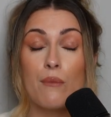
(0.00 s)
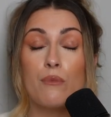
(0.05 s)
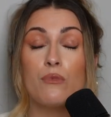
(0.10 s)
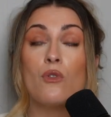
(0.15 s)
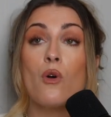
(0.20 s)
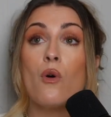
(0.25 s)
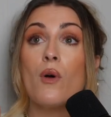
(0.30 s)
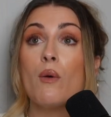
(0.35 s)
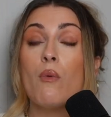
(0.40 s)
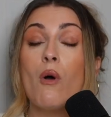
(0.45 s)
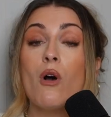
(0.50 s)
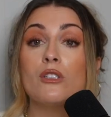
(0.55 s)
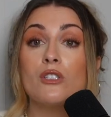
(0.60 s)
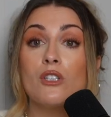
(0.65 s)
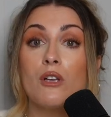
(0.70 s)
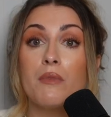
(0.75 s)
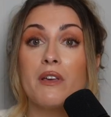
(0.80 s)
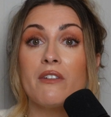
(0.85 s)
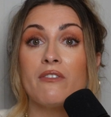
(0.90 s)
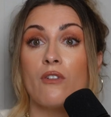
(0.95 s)
No, he wasn't
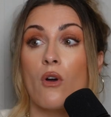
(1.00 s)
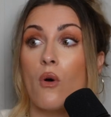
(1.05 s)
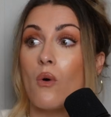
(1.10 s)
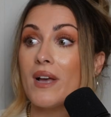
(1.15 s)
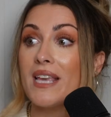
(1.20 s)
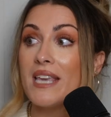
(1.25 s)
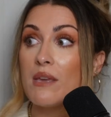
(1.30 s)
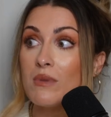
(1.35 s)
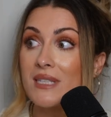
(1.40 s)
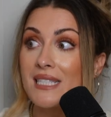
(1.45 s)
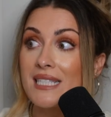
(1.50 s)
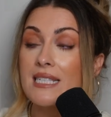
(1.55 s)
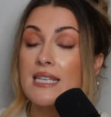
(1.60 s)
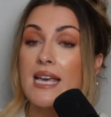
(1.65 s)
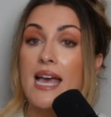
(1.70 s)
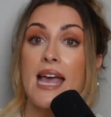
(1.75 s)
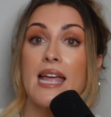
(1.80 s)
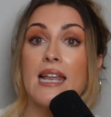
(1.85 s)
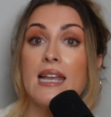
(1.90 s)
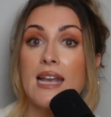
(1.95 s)
on my floor. He was
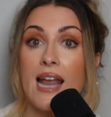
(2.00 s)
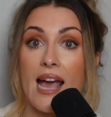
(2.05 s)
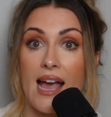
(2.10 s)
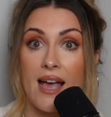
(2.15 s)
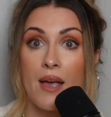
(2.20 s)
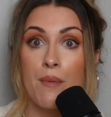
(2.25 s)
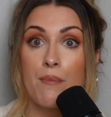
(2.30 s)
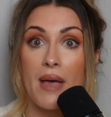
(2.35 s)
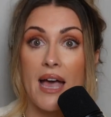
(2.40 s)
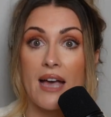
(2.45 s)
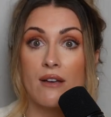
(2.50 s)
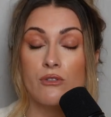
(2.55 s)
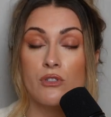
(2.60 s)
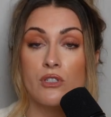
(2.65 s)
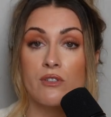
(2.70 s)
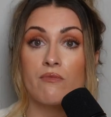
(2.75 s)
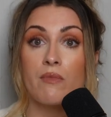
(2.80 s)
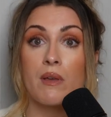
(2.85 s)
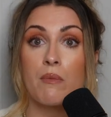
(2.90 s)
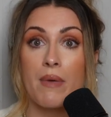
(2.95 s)
getting up out
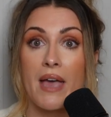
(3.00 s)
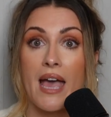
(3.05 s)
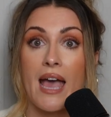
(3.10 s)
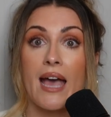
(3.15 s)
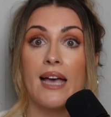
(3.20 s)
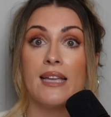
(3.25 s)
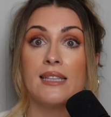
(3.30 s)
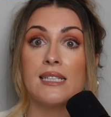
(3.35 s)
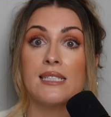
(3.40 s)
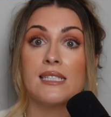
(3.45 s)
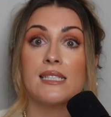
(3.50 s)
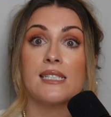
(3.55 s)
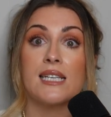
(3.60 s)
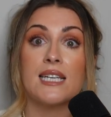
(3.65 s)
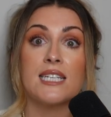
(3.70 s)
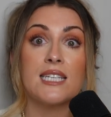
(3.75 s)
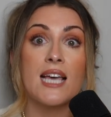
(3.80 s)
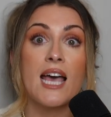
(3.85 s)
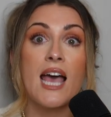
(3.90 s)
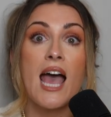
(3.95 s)
of my bed, this is
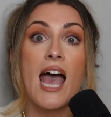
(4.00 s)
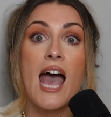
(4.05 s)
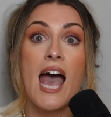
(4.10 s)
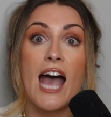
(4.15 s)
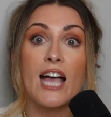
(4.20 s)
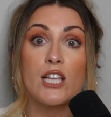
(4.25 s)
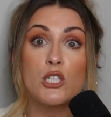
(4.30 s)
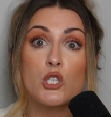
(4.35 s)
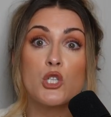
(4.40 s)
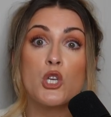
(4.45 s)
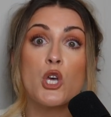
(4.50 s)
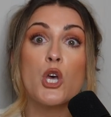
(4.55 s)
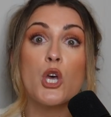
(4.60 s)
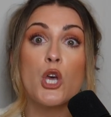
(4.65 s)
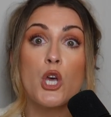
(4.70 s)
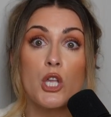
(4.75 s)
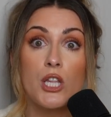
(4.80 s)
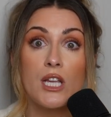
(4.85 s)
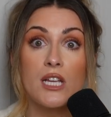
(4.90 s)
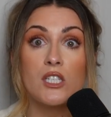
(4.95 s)
it, and
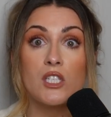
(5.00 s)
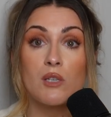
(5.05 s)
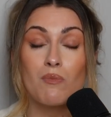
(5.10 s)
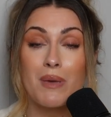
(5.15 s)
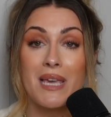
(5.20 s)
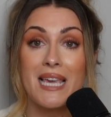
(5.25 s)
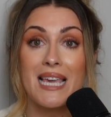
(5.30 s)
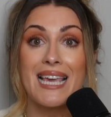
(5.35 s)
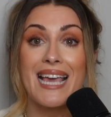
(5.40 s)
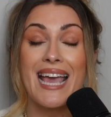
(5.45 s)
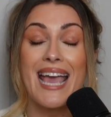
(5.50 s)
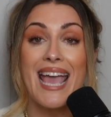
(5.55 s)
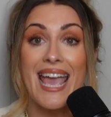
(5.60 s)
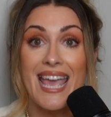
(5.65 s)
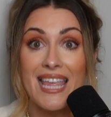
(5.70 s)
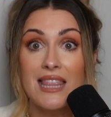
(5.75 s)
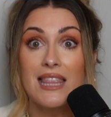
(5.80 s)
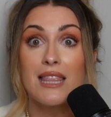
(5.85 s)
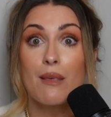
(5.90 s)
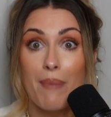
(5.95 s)
turning to pee
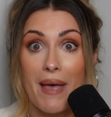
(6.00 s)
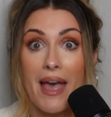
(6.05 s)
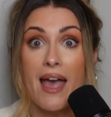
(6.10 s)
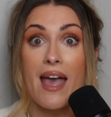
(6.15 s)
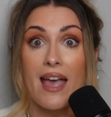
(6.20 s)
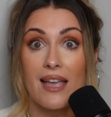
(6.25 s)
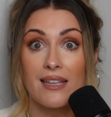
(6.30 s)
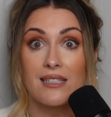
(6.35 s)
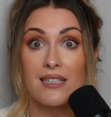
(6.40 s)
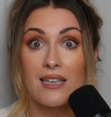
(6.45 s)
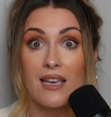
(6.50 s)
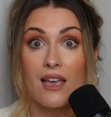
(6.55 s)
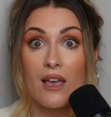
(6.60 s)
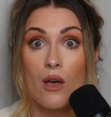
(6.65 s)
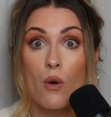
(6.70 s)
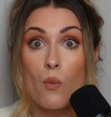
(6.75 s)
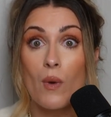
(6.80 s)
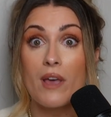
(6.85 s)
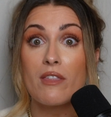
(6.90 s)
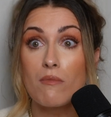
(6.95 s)
in the bed
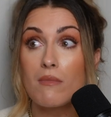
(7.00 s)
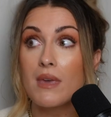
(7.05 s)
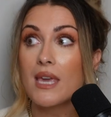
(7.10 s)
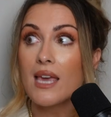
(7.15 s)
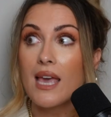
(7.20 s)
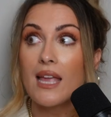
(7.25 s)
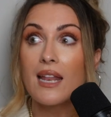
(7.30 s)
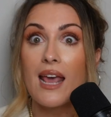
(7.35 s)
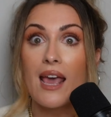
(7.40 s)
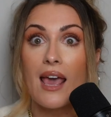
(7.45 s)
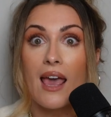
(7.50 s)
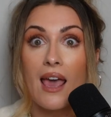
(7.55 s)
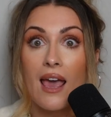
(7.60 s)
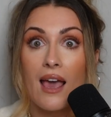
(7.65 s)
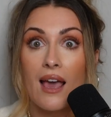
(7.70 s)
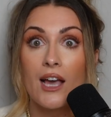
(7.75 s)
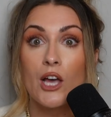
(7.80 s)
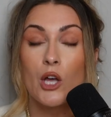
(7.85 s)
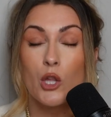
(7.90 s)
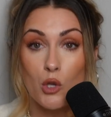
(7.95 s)
with me in it.
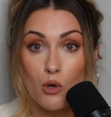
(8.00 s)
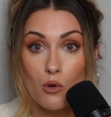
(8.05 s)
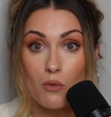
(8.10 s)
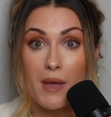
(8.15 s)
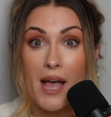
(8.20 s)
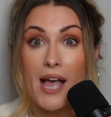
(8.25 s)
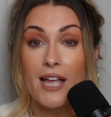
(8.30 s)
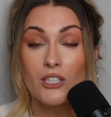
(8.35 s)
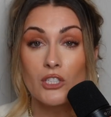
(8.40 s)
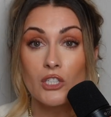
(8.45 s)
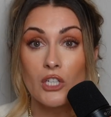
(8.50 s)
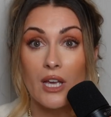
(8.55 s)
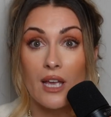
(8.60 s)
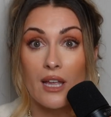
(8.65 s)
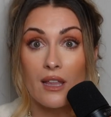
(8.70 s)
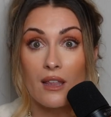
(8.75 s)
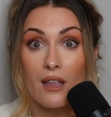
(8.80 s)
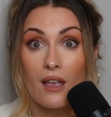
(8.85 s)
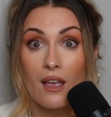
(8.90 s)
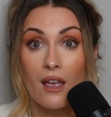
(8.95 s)
Can you
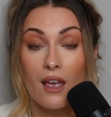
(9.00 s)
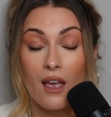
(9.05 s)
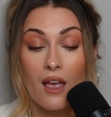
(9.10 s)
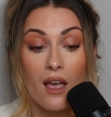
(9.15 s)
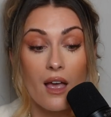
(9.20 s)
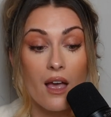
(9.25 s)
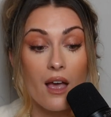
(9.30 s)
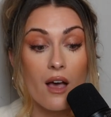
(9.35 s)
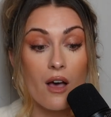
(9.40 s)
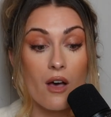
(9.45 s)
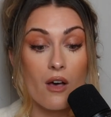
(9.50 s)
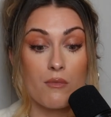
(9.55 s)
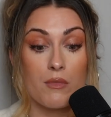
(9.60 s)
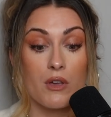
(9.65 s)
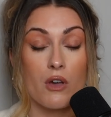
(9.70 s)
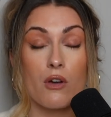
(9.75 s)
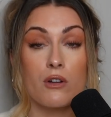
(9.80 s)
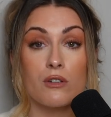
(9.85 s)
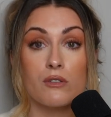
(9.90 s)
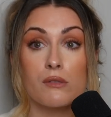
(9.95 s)
imagine? Oh my
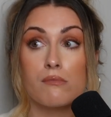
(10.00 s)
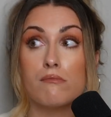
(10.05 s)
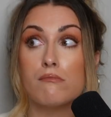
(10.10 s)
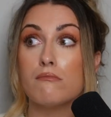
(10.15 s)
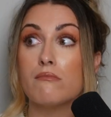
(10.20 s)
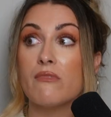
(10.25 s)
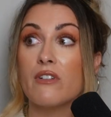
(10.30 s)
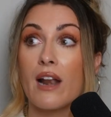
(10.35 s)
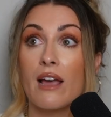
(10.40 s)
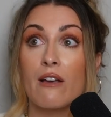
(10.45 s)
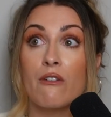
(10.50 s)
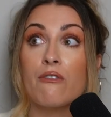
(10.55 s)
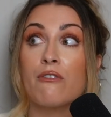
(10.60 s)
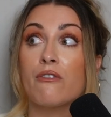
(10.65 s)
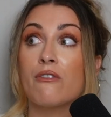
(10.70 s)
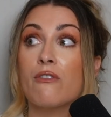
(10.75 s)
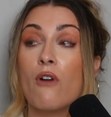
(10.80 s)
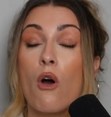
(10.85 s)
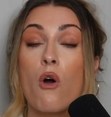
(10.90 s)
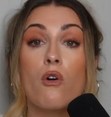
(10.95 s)
God, I was like
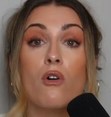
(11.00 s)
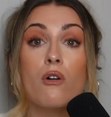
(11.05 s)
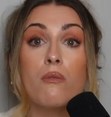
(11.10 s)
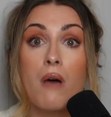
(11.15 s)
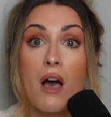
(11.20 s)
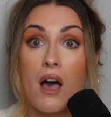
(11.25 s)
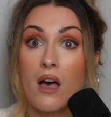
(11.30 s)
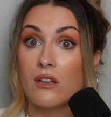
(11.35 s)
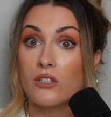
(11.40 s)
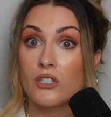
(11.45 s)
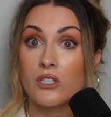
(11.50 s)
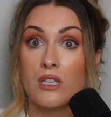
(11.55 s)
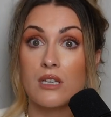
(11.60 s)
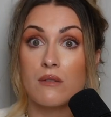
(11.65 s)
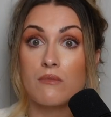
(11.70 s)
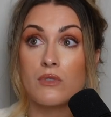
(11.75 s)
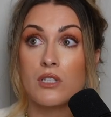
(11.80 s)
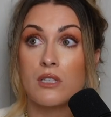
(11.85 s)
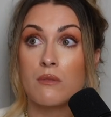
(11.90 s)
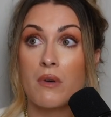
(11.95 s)
frog marching
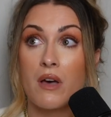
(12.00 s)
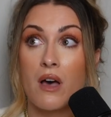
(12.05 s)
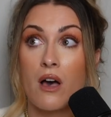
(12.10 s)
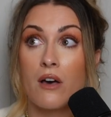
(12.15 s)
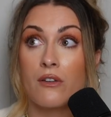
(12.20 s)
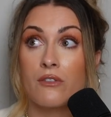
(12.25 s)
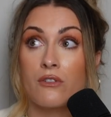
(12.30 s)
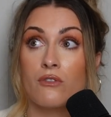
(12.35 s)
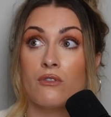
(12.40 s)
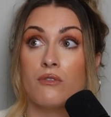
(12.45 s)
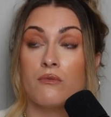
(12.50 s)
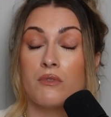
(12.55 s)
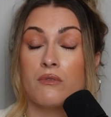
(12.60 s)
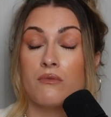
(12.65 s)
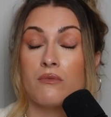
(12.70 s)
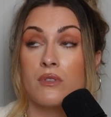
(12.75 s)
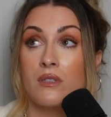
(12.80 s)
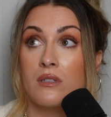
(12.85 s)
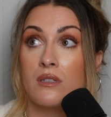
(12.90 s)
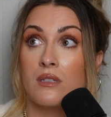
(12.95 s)
him to the bathroom. It
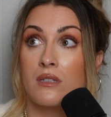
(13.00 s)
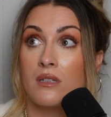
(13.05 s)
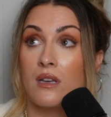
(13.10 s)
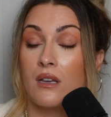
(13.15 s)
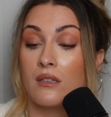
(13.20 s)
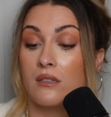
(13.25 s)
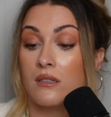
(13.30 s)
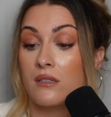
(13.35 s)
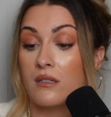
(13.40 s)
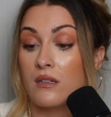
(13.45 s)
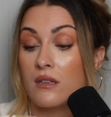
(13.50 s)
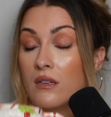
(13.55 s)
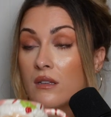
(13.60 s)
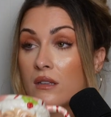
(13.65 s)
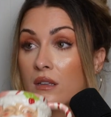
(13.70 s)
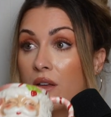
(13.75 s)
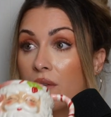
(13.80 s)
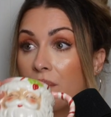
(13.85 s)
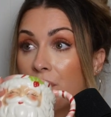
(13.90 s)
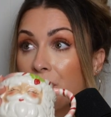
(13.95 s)
was disgusting.